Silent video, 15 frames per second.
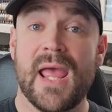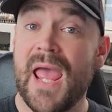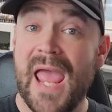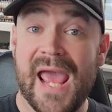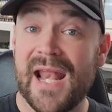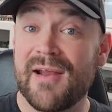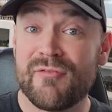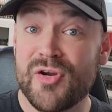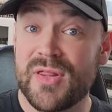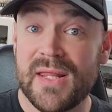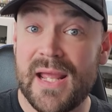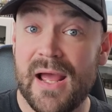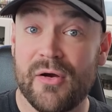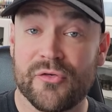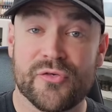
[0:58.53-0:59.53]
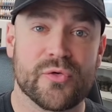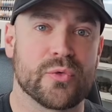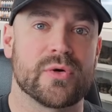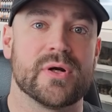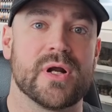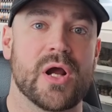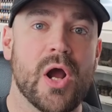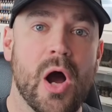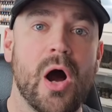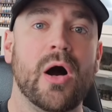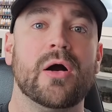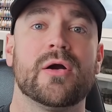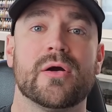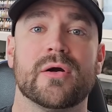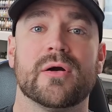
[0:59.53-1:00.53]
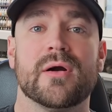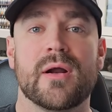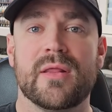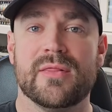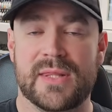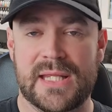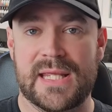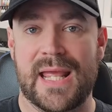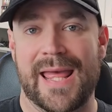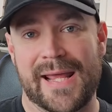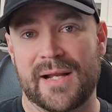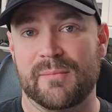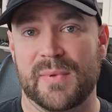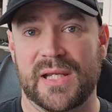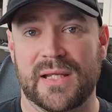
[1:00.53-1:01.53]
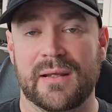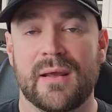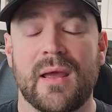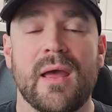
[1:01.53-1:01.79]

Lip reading: and everything else in order to conquer the enemy.